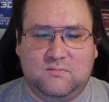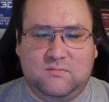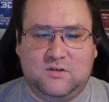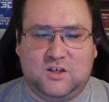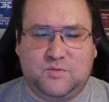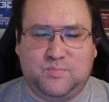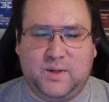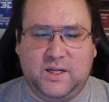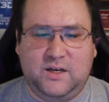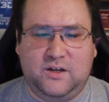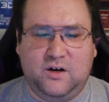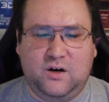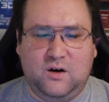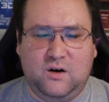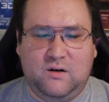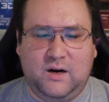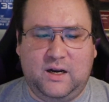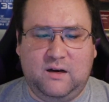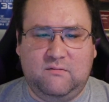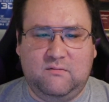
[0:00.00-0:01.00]

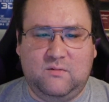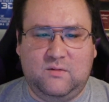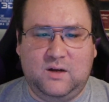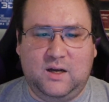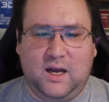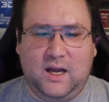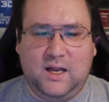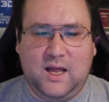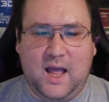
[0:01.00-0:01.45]
Splinter, and